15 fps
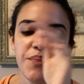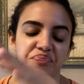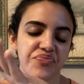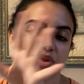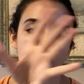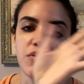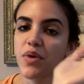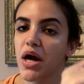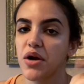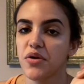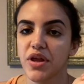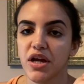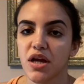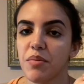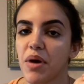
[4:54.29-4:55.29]
No, I don't
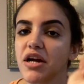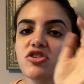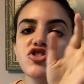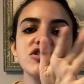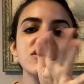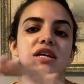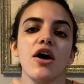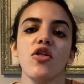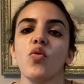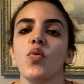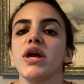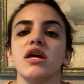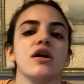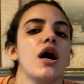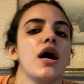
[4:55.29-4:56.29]
like him. I could just tell the way
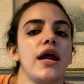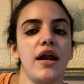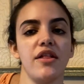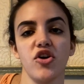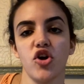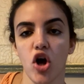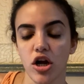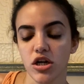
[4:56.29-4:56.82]
he got out of the car.